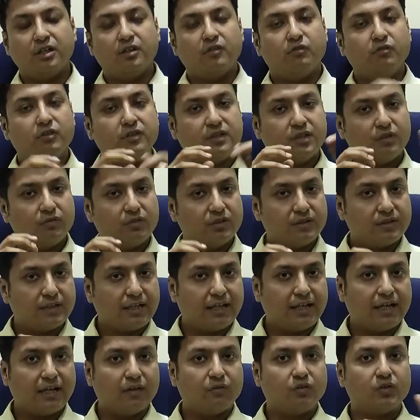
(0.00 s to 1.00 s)
vis-a-vis
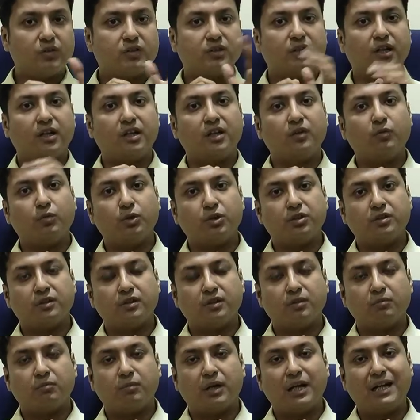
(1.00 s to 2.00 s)
I have a study which is
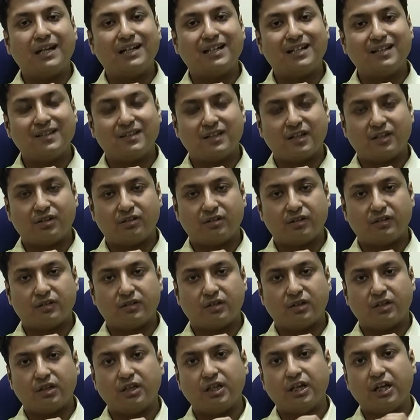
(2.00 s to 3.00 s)
a multi-centric
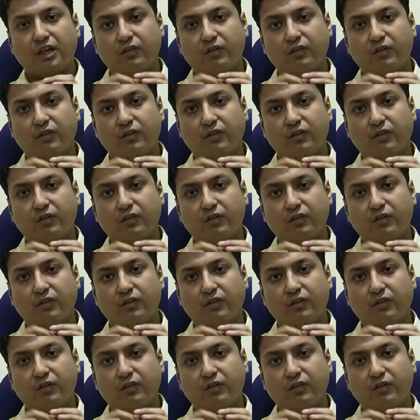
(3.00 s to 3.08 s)
study,